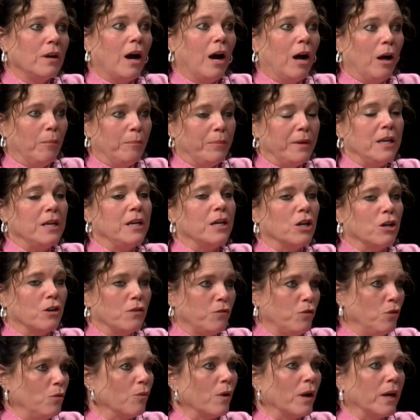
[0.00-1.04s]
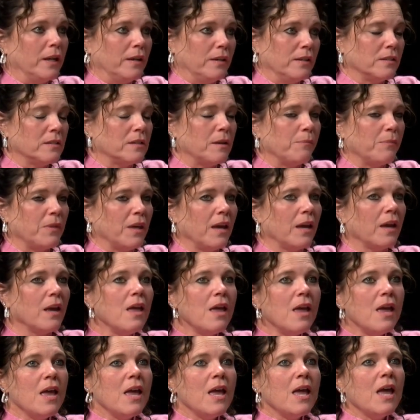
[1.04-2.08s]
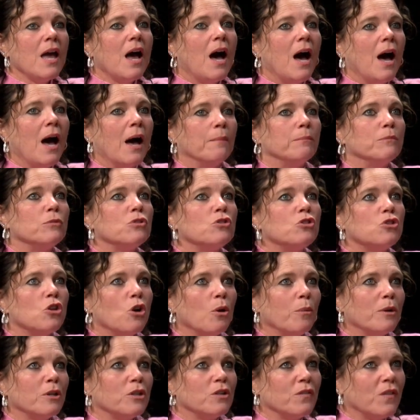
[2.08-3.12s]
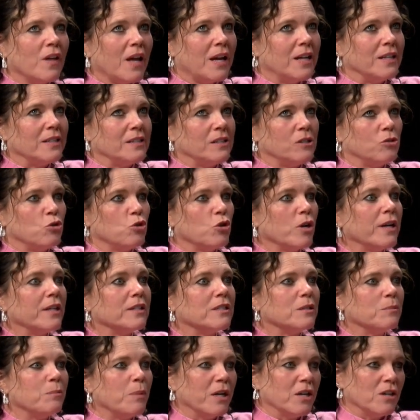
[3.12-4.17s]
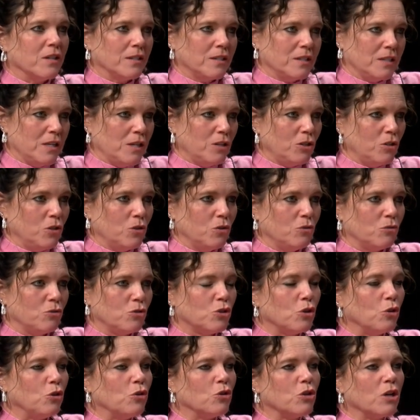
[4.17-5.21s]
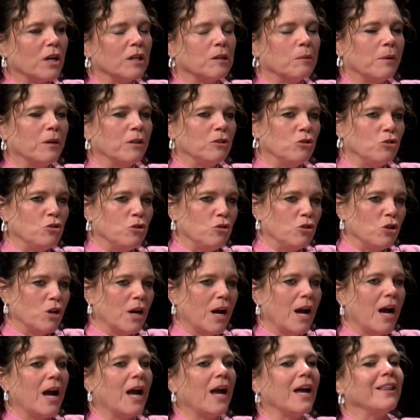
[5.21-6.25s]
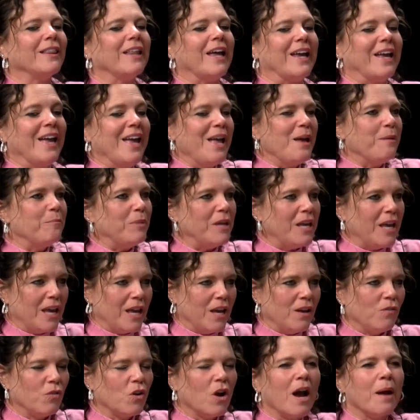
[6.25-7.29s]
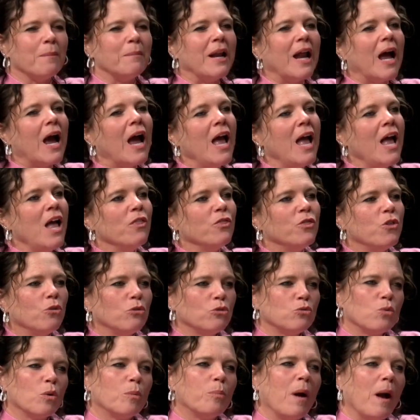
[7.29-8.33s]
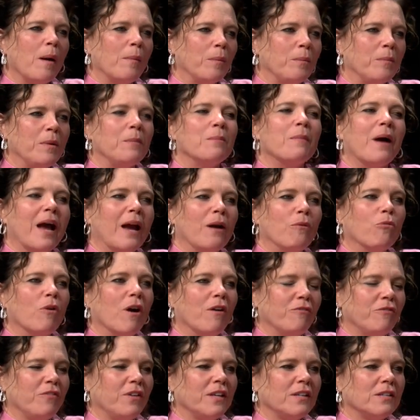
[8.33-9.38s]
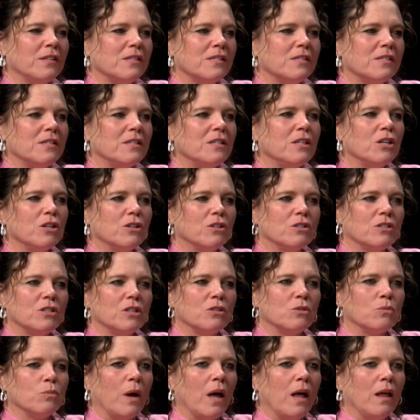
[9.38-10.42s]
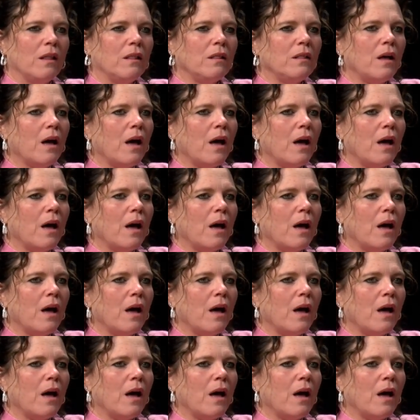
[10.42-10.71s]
I'll be here if you run into something. So much of that is transparency too. So you talked about junior high, like behavior. I mean, those were probably my roughest years as well.